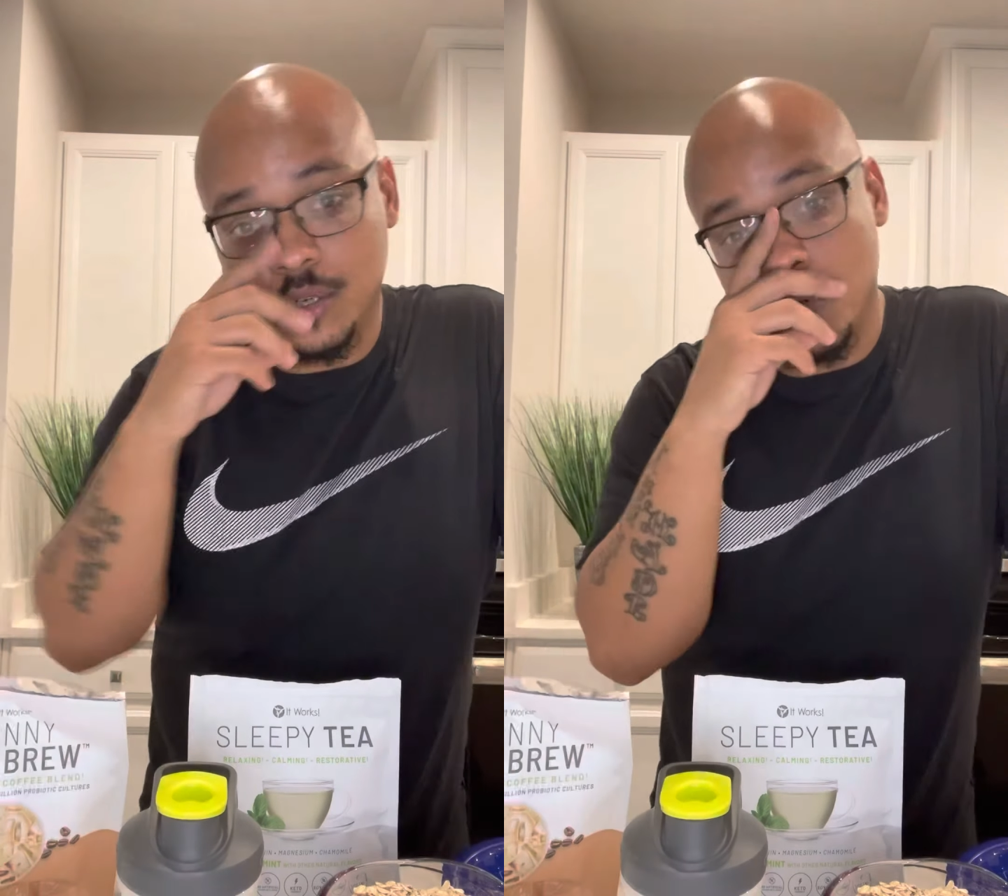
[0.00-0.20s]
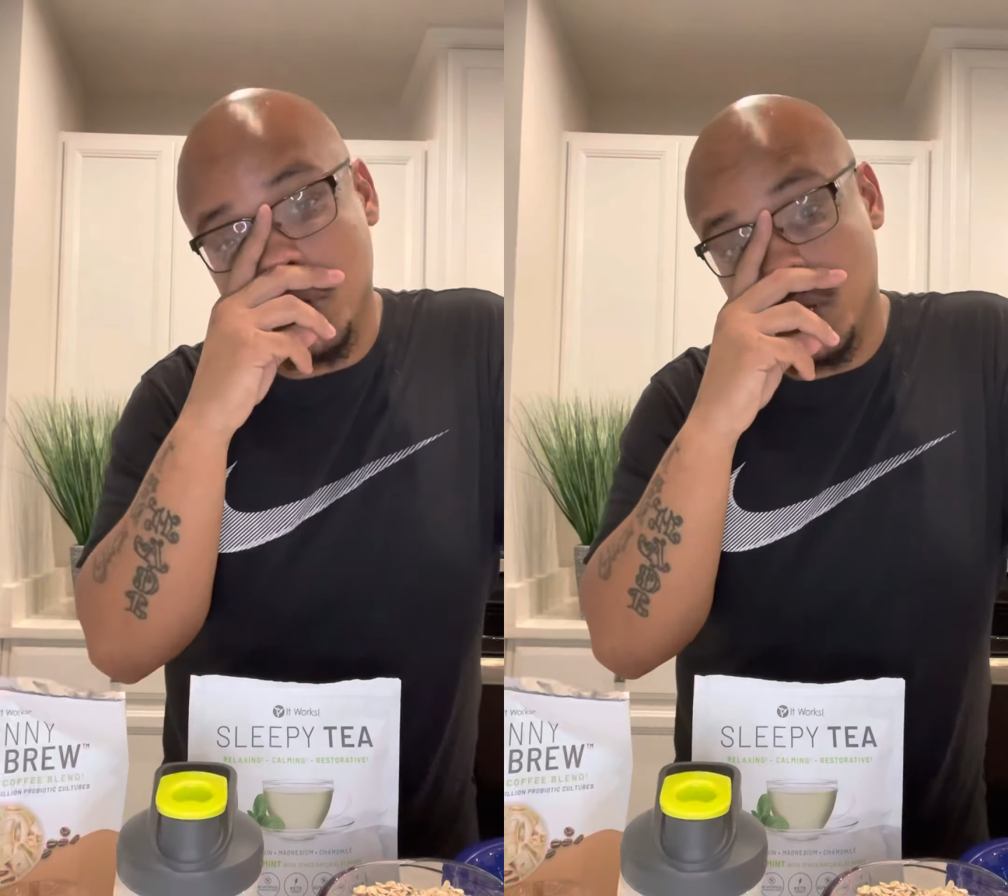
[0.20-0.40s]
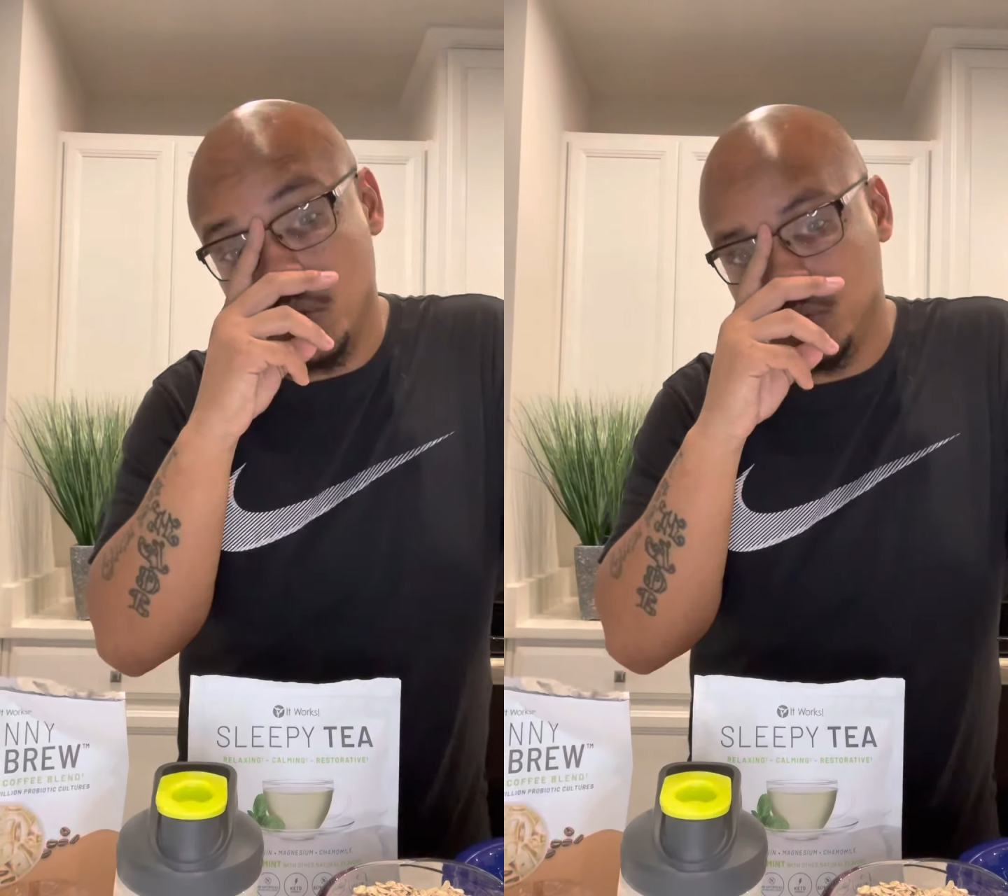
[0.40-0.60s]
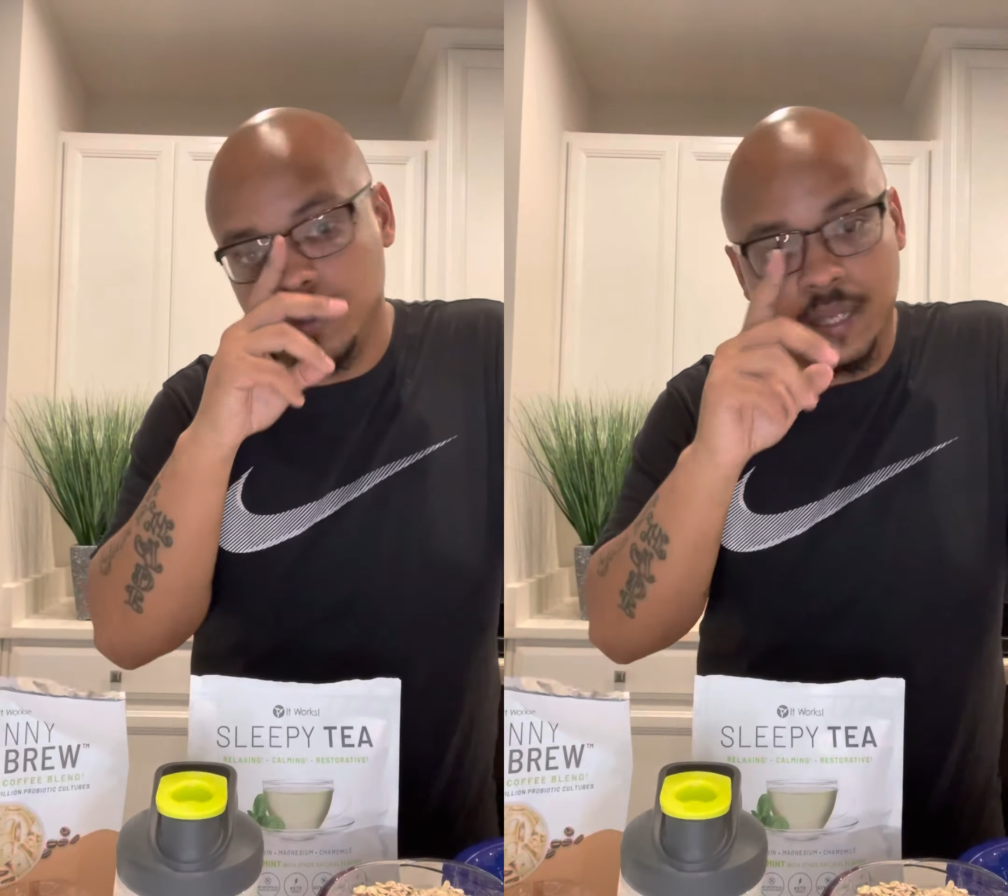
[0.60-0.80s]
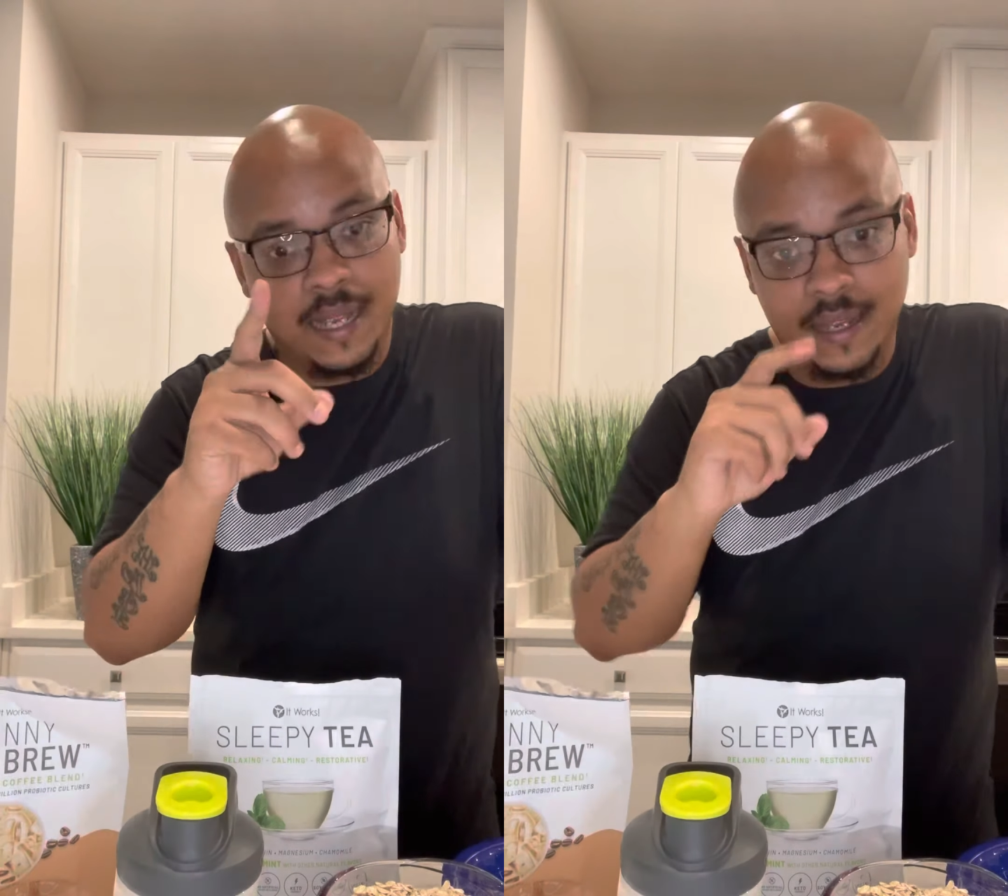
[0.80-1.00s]
going on.
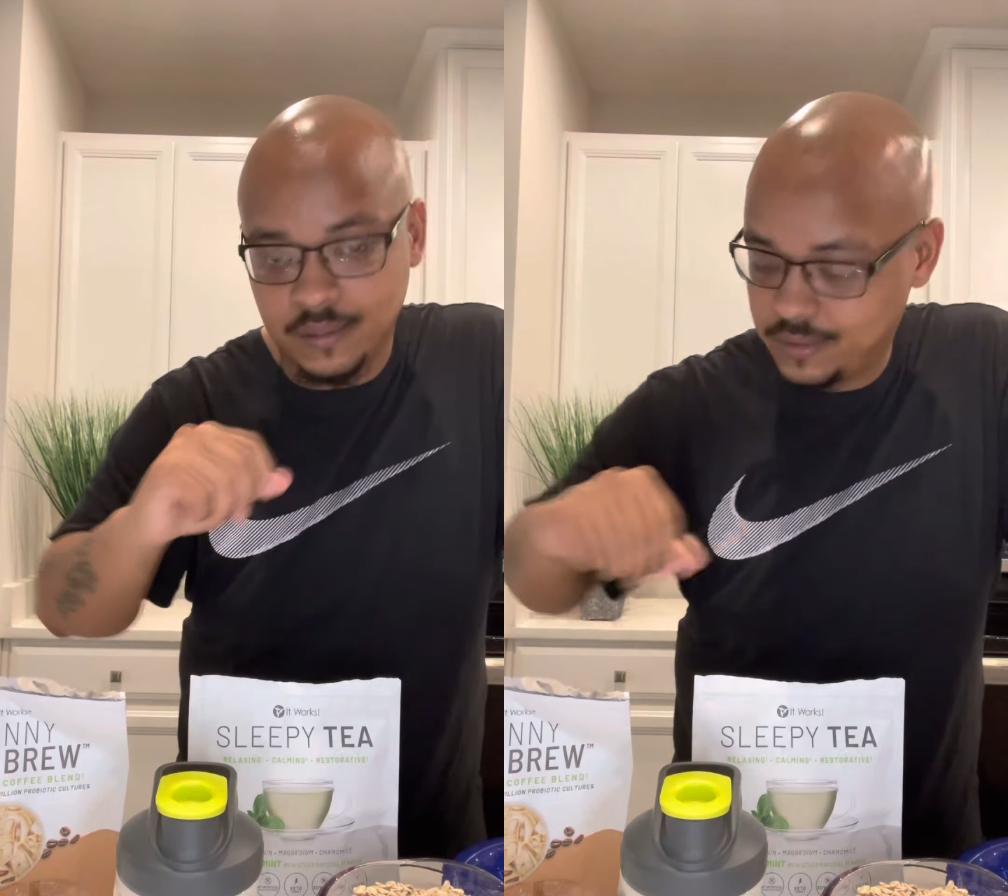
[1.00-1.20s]
Yeah.